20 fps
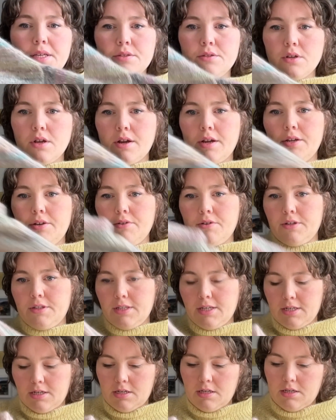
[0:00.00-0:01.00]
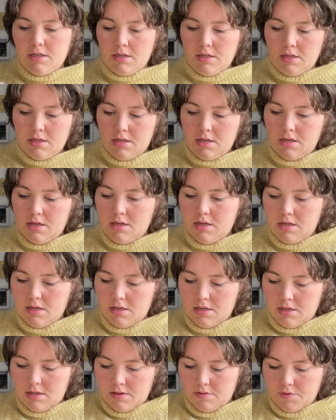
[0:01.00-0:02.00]
Sari Nordlund,
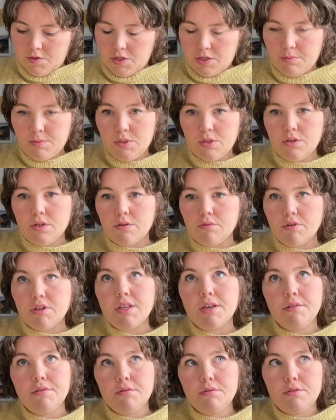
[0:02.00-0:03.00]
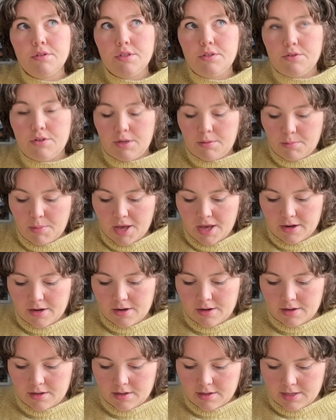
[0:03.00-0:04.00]
which I'm doing without the stripe
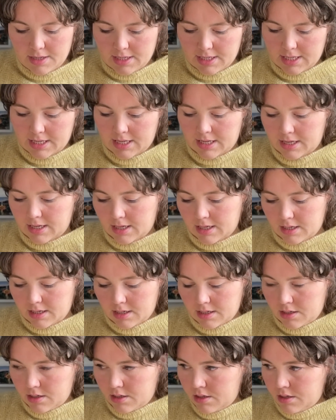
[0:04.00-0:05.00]
pattern in